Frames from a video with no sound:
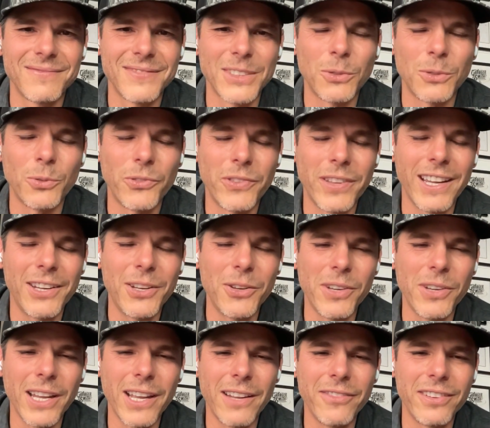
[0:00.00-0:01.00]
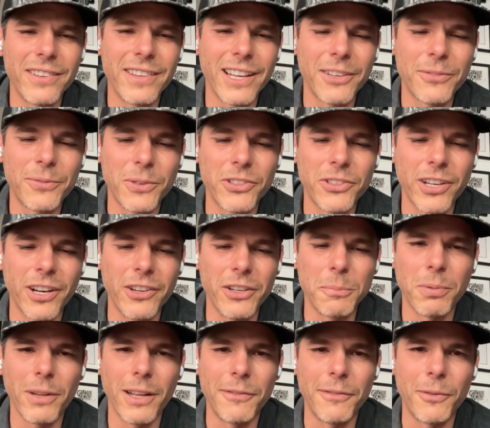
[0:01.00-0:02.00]
Well, thank you, David. Thanks for sharing your
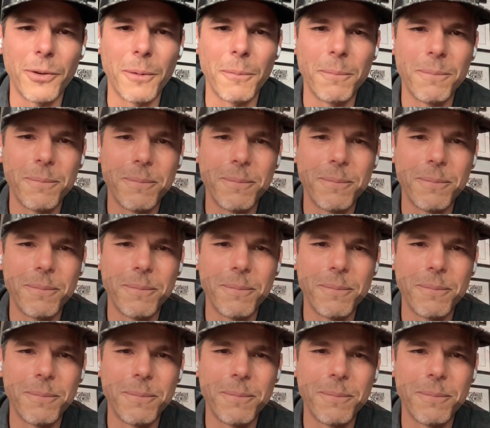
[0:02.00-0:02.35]
platform.